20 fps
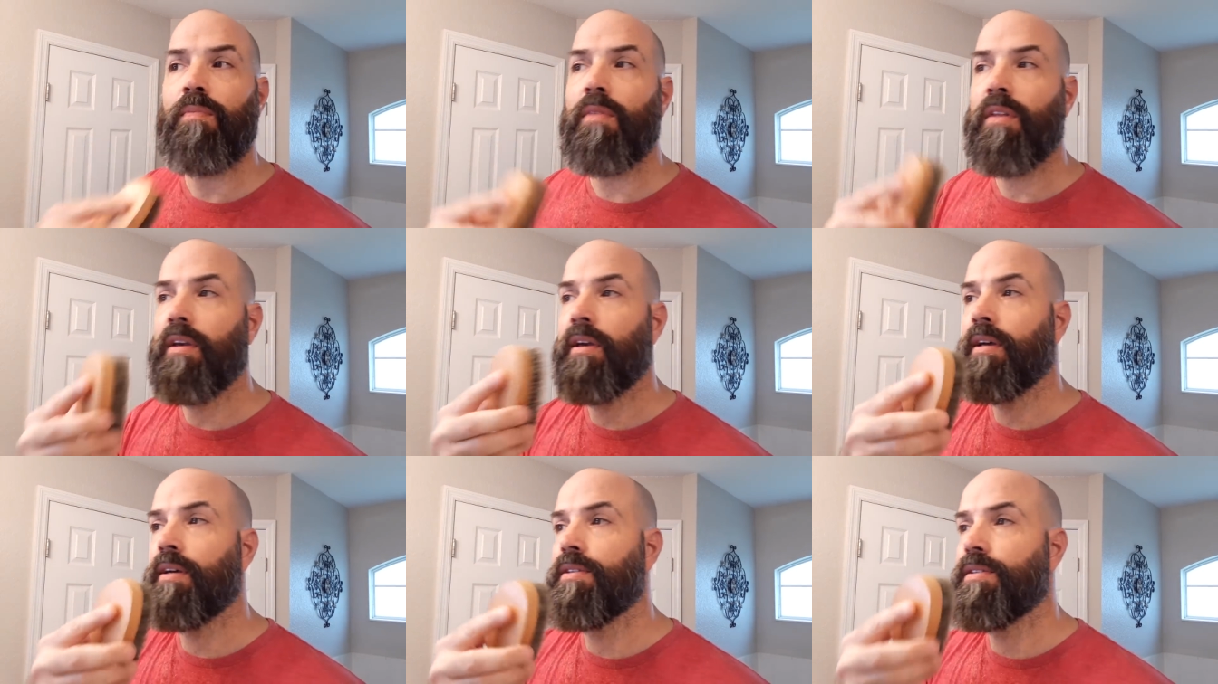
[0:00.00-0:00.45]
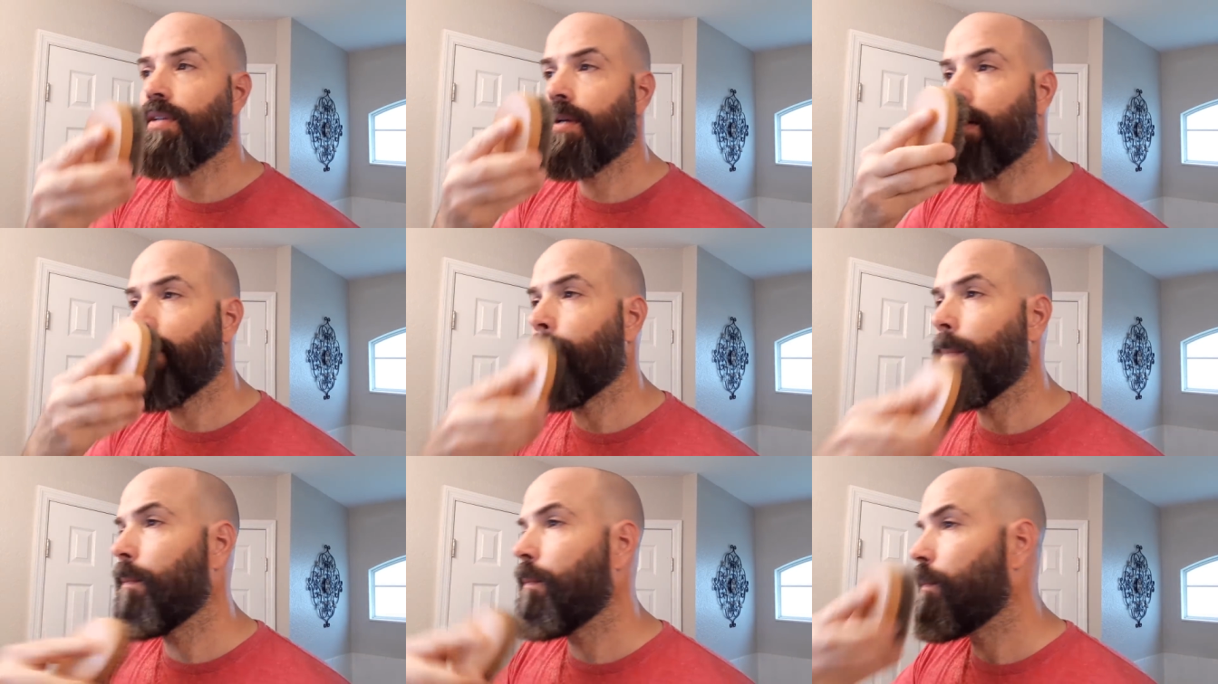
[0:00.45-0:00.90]
is
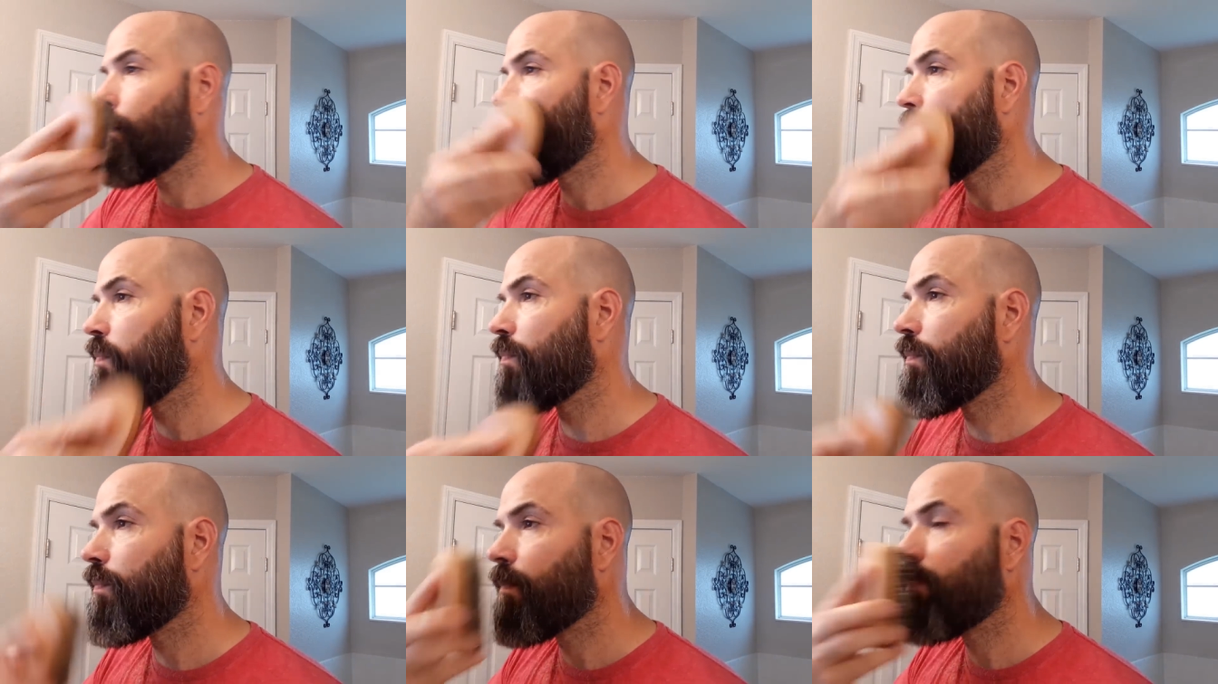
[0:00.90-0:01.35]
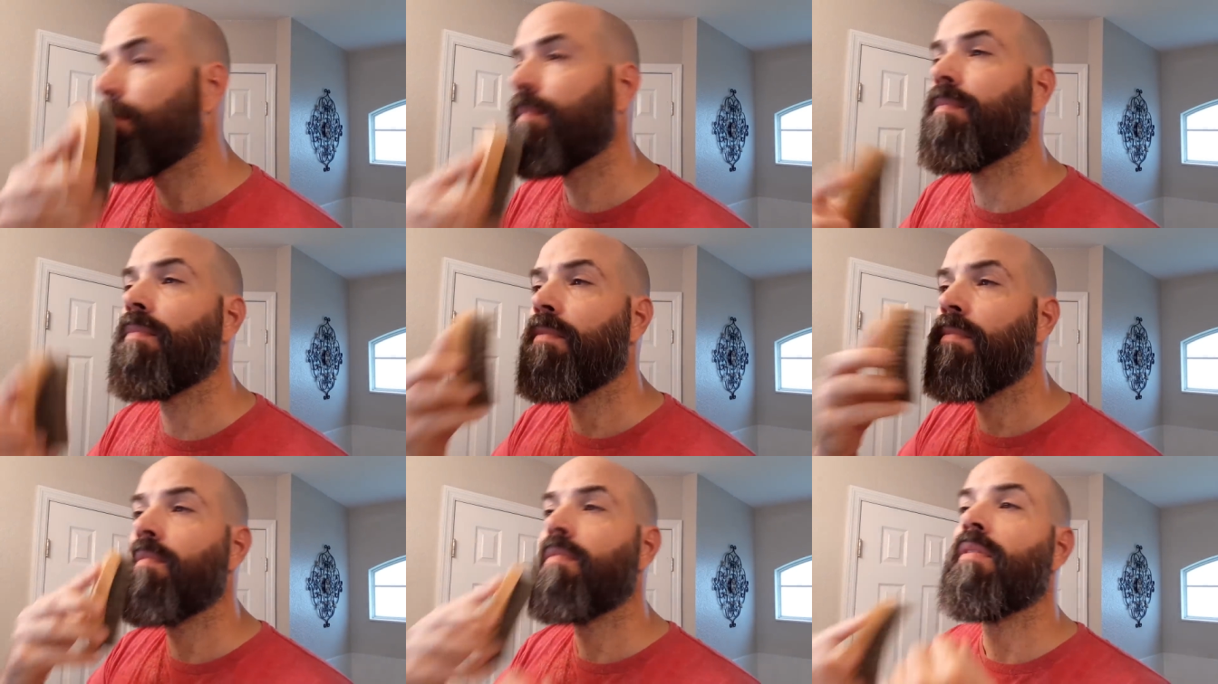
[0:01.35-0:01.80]
um,
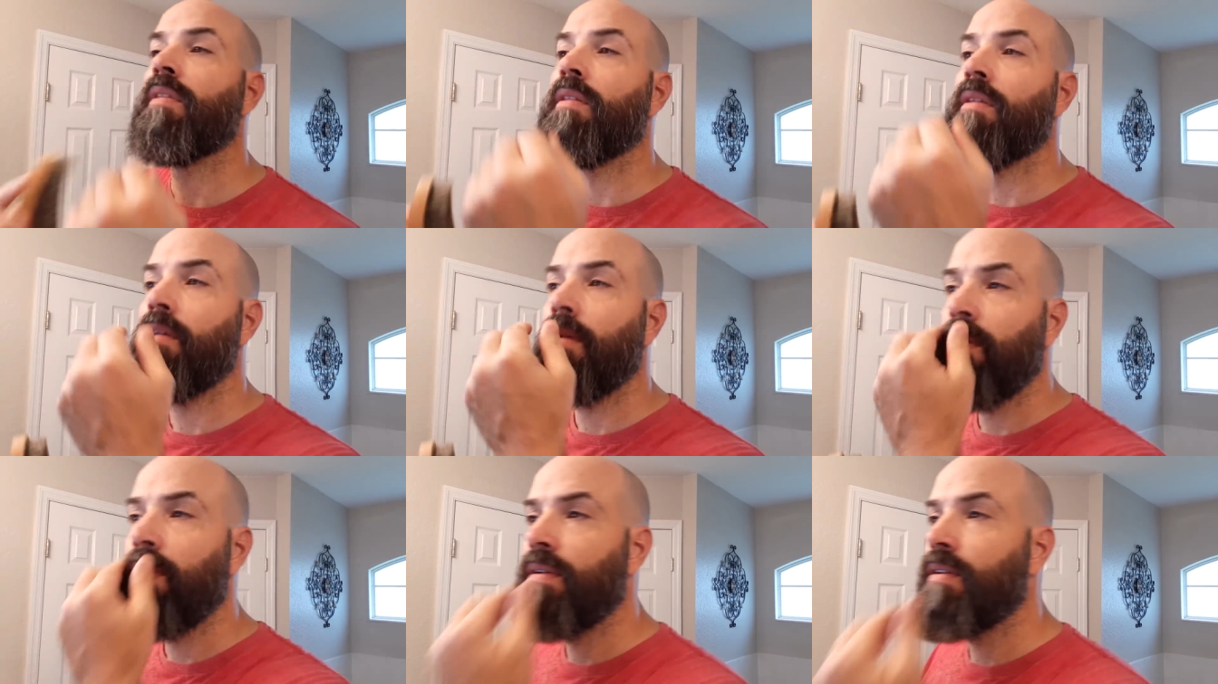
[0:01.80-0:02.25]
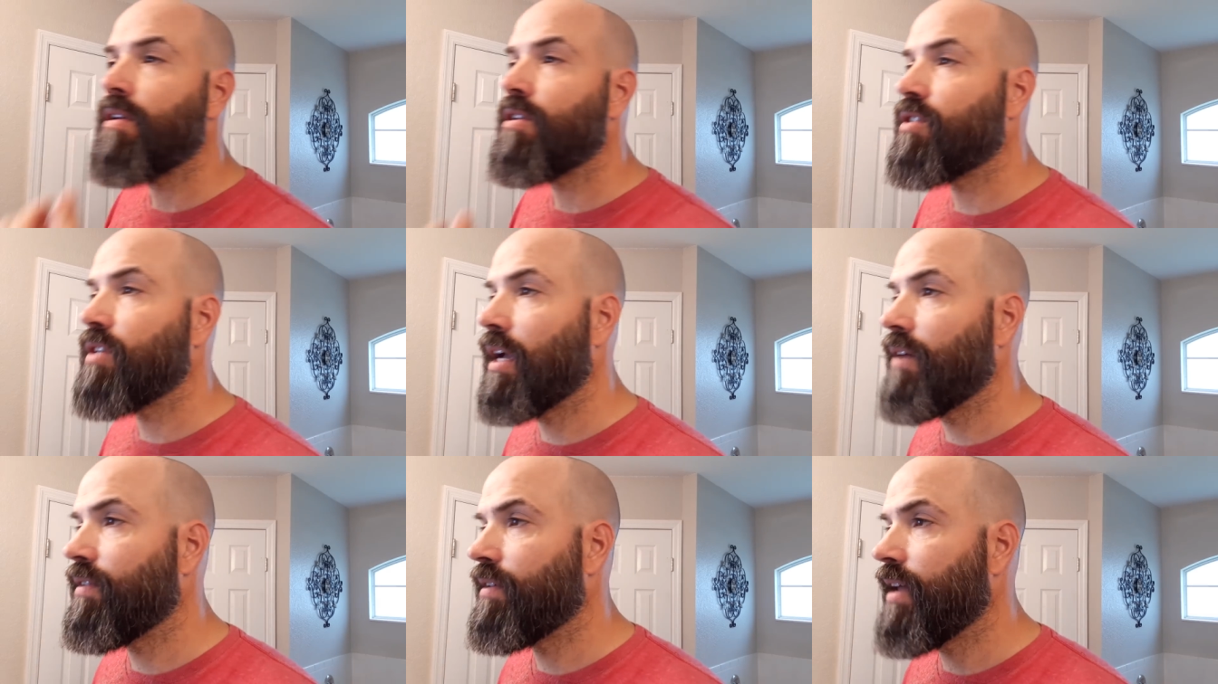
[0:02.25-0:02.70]

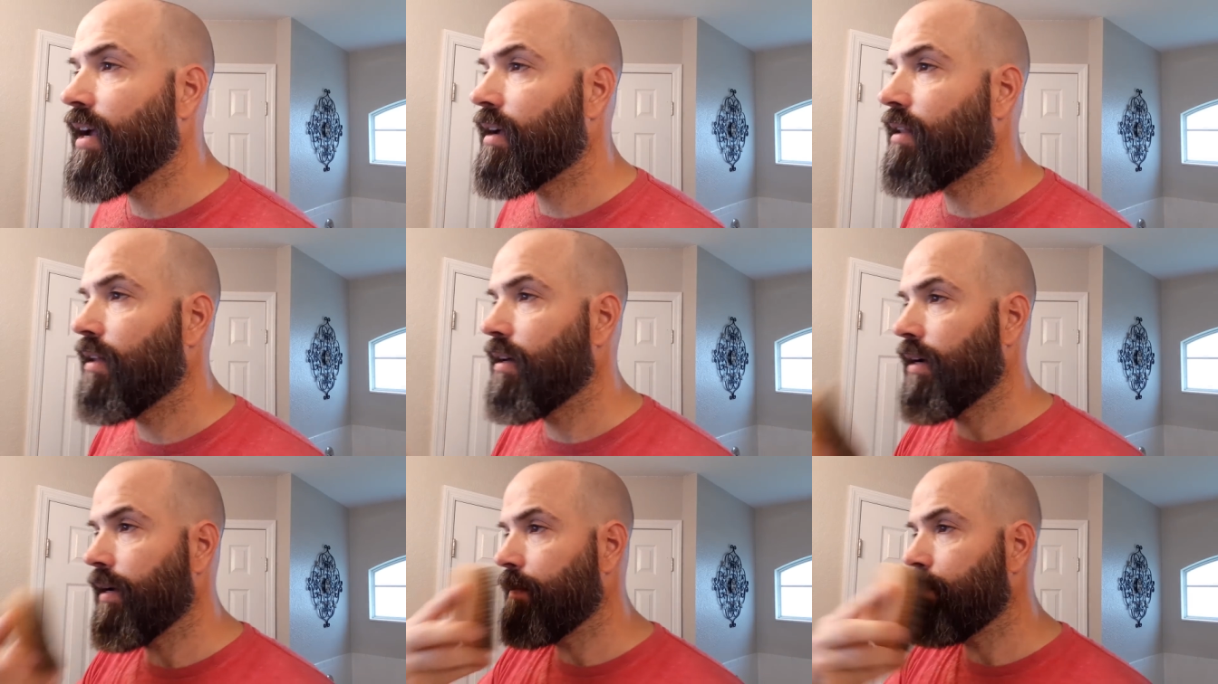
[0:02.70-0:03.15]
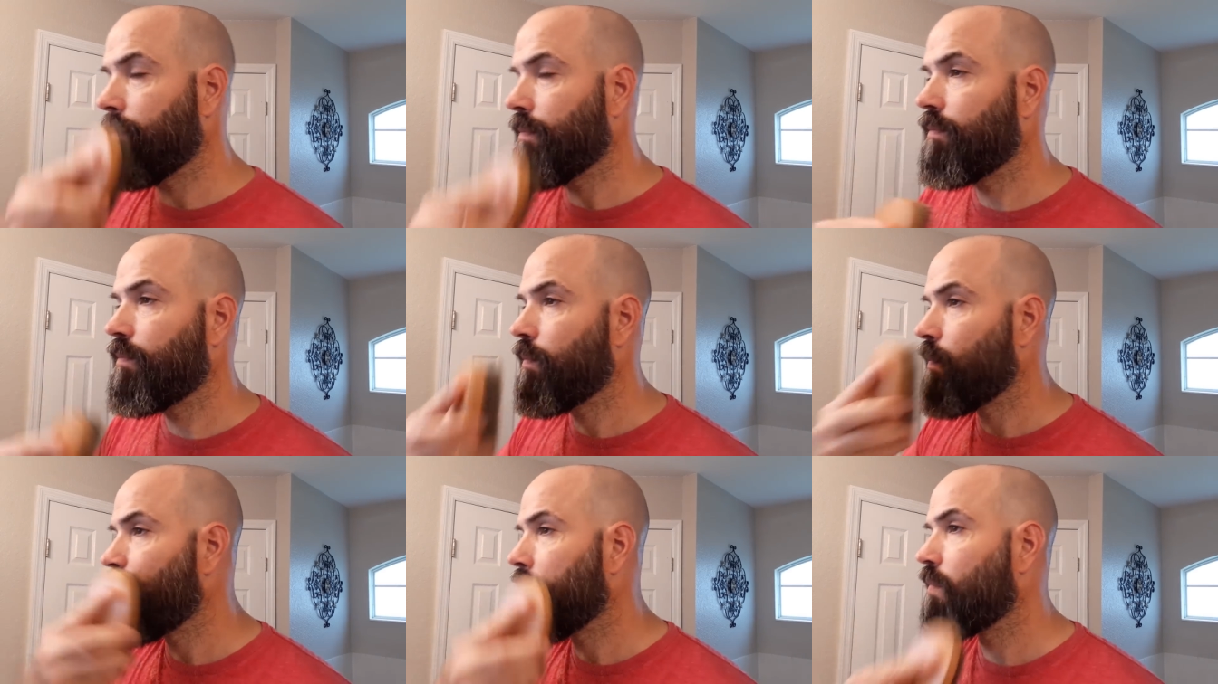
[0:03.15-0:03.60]
shave the neckline,
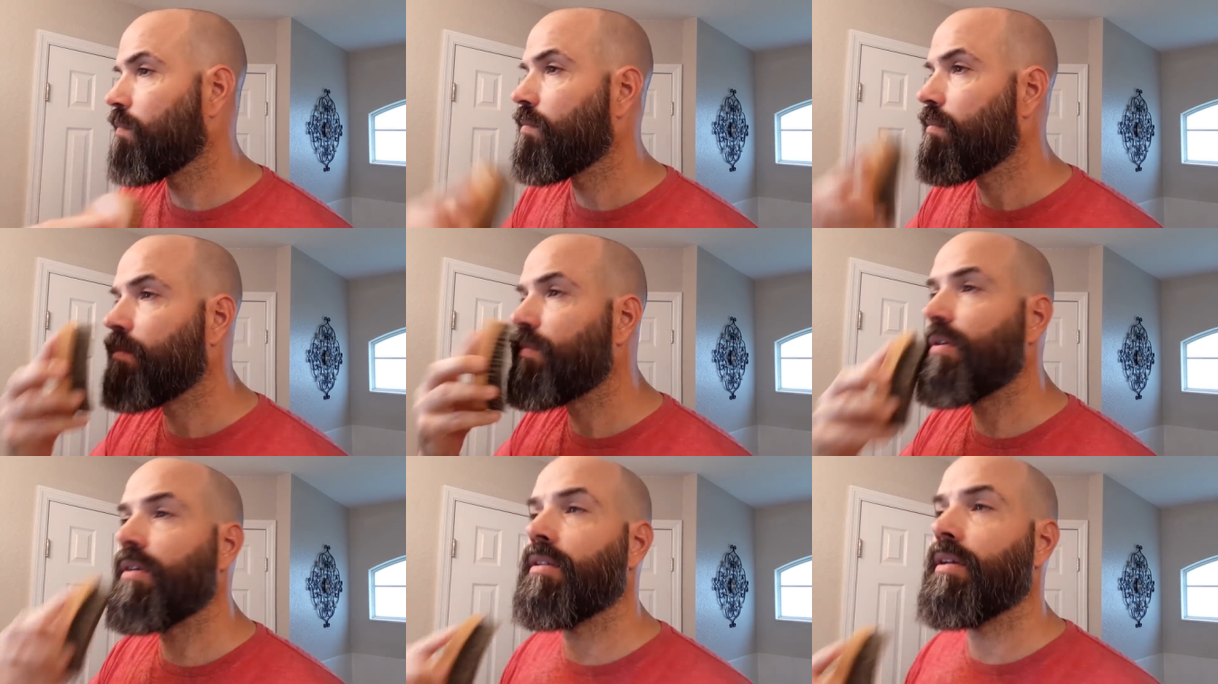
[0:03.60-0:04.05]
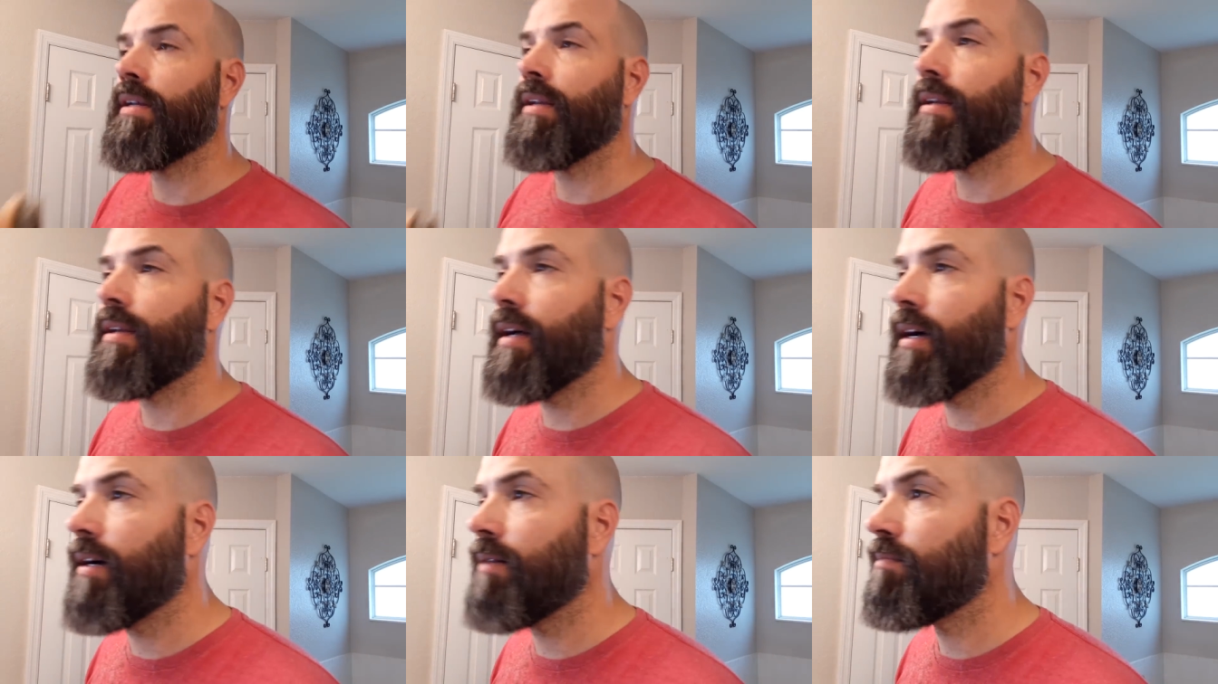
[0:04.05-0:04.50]
clean
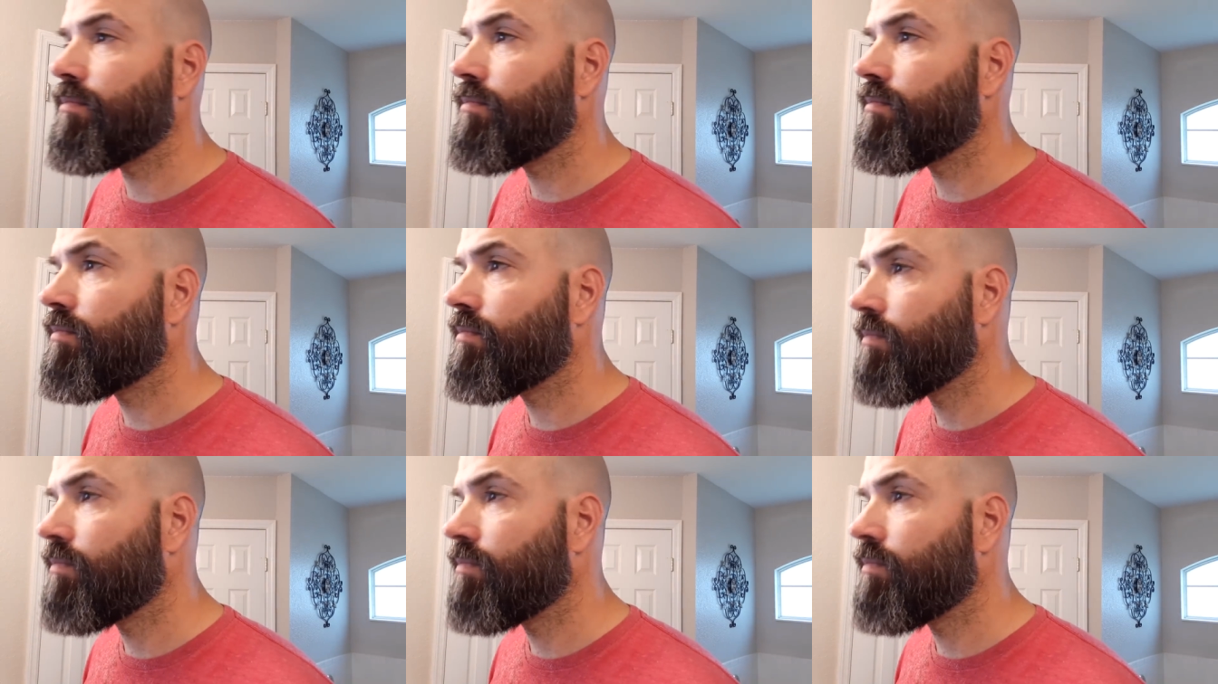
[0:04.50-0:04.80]
it up.